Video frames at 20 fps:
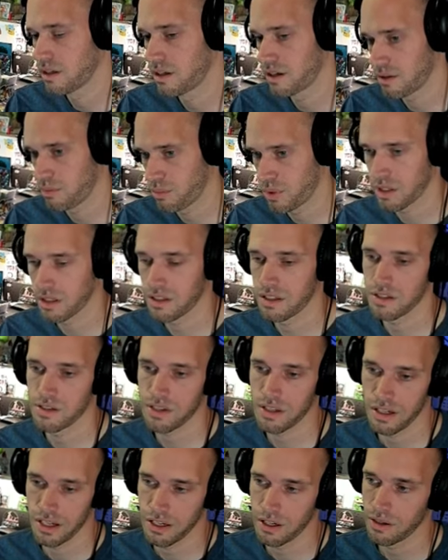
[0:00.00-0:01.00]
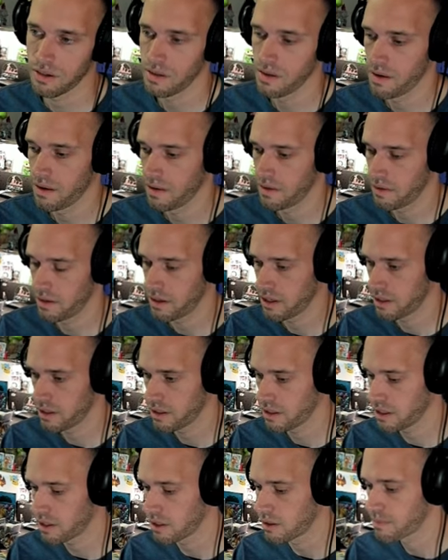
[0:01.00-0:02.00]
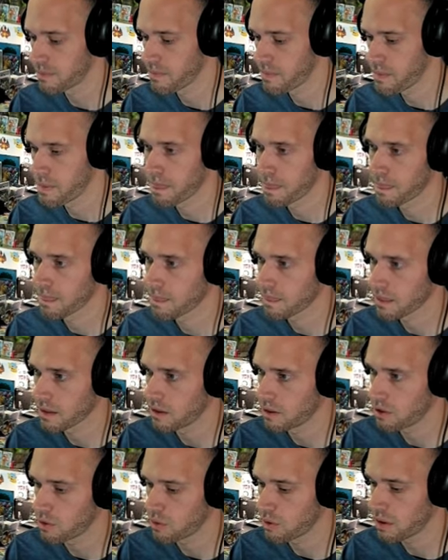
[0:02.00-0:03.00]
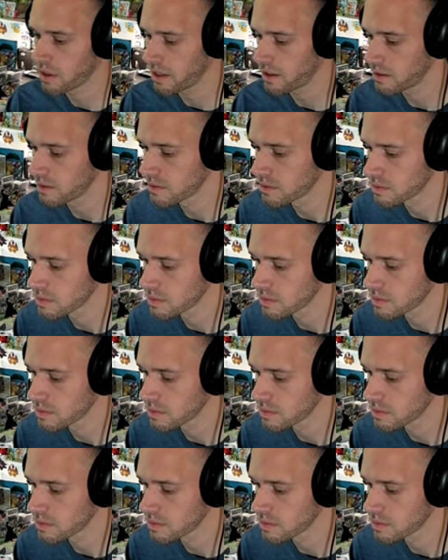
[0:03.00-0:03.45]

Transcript: at a big discount. There you go. All right.